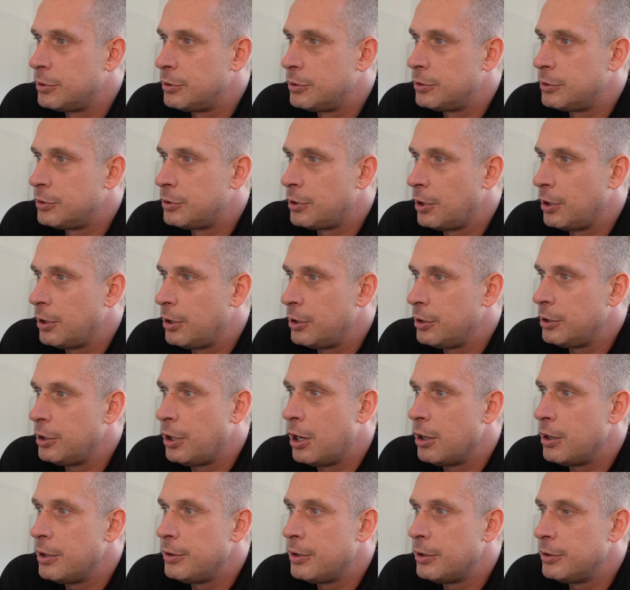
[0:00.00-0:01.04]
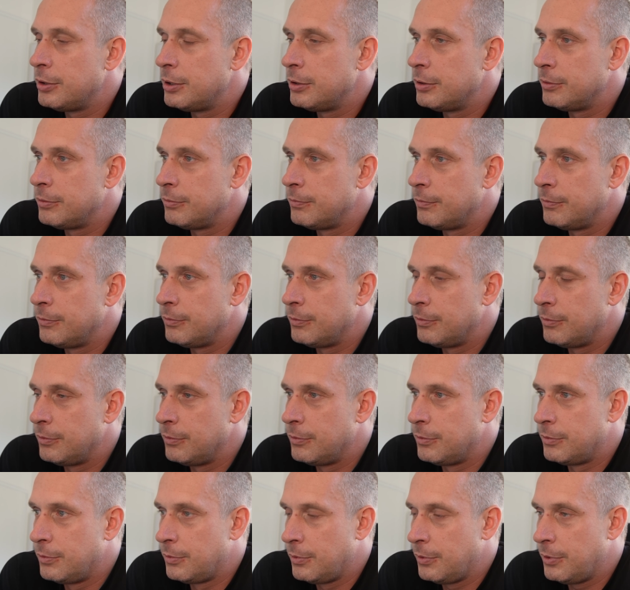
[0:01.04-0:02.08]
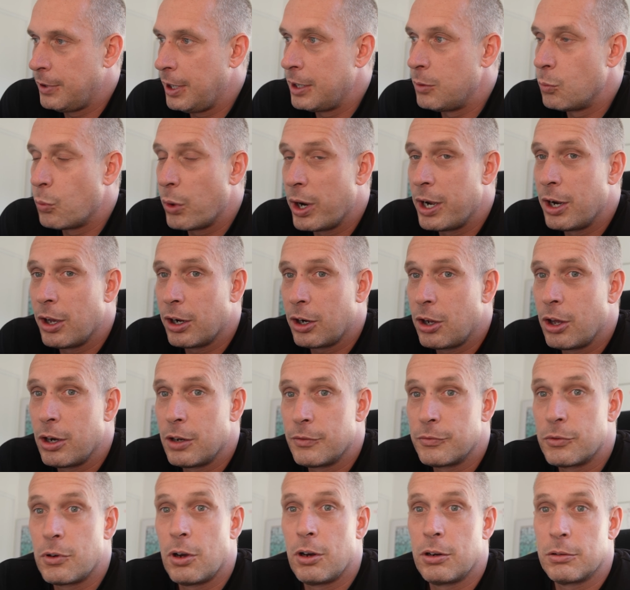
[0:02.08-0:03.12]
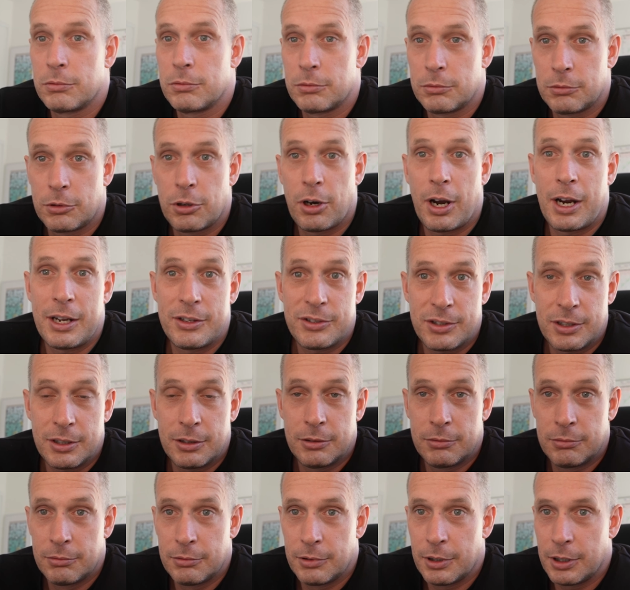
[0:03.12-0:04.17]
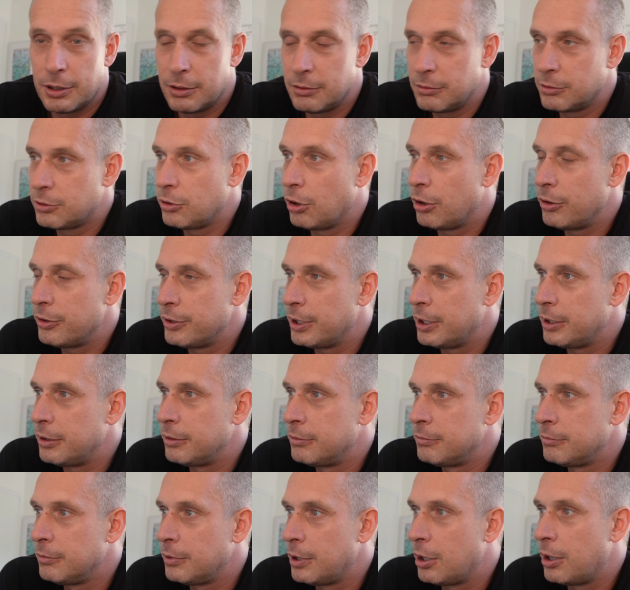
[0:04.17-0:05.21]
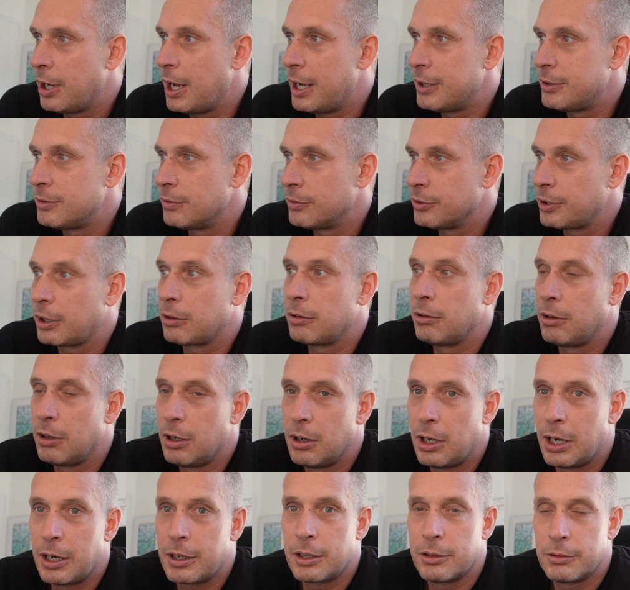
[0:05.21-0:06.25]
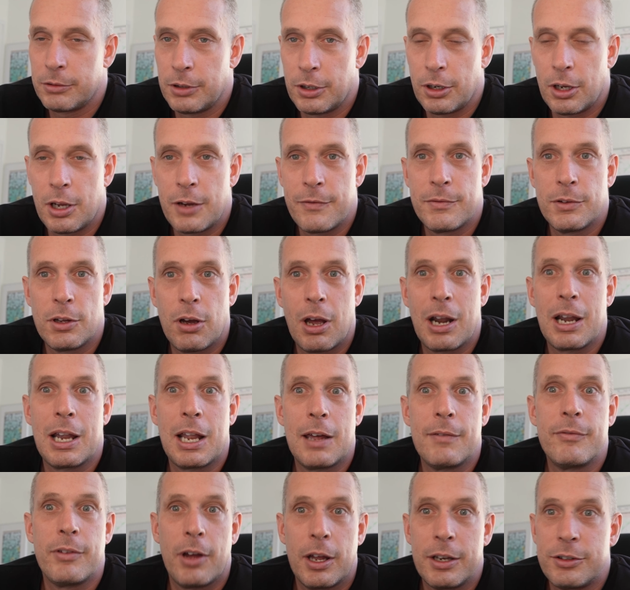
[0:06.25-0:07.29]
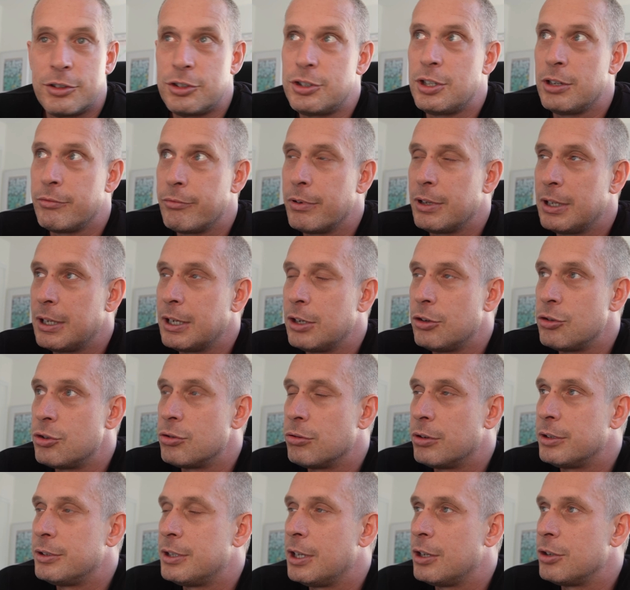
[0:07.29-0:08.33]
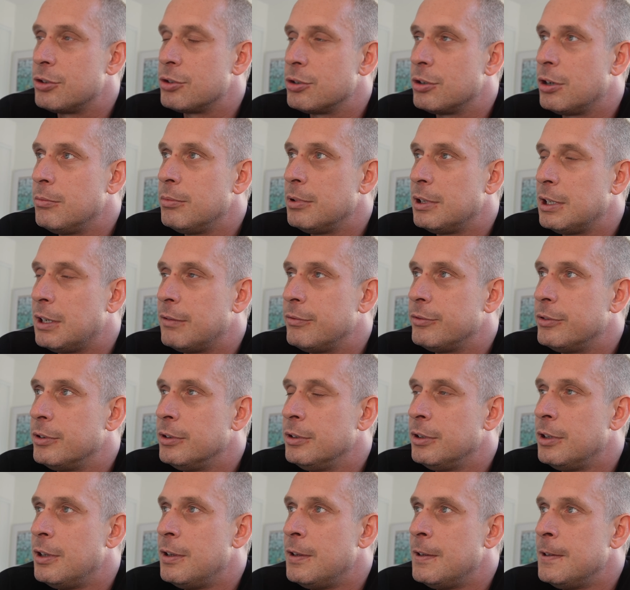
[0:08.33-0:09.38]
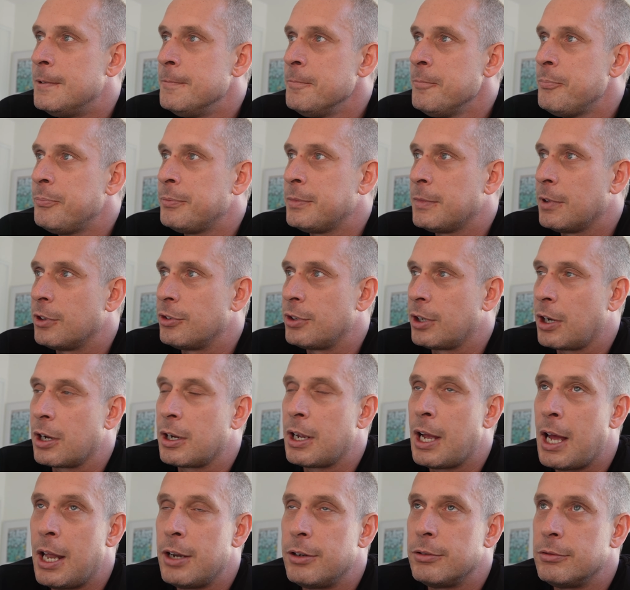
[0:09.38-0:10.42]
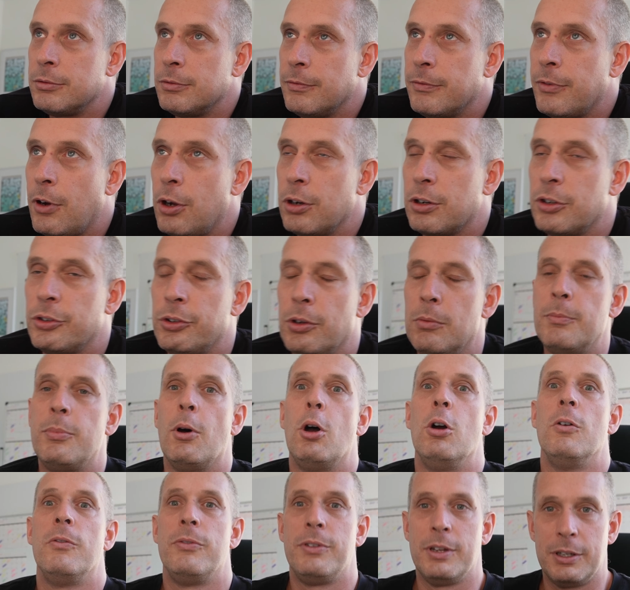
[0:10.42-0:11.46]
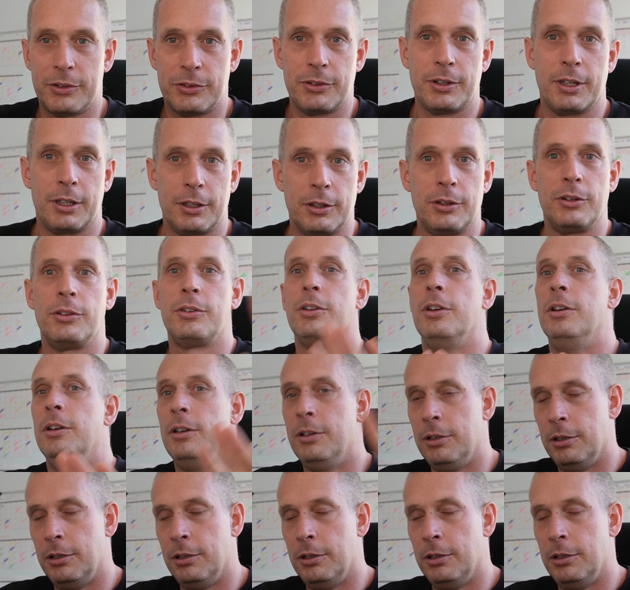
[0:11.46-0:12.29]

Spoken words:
So, and then when it kind of got crazy, the content, and I was like, oh, even though I genuinely enjoyed that job, loved it, I was like, I can't focus on both these things